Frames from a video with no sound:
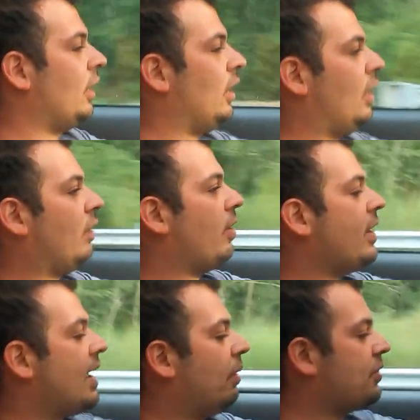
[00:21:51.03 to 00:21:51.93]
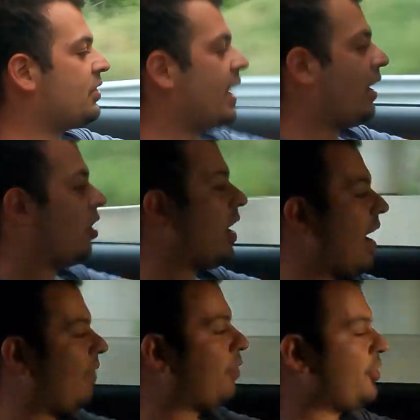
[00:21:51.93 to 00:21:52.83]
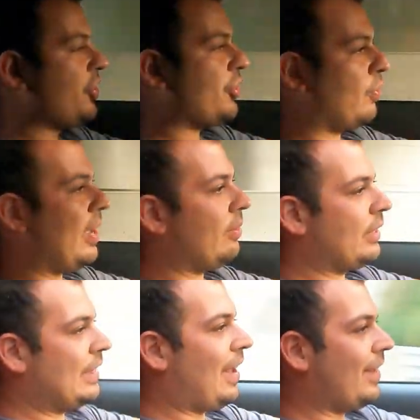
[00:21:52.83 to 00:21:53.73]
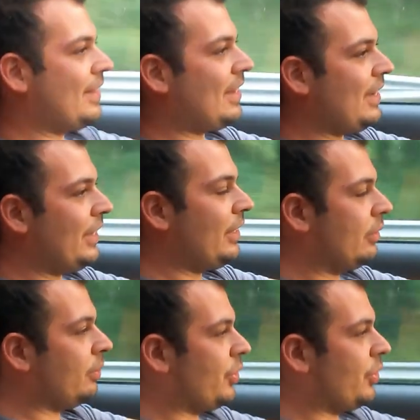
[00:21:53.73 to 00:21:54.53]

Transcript: Right now it's saying our average is around 19,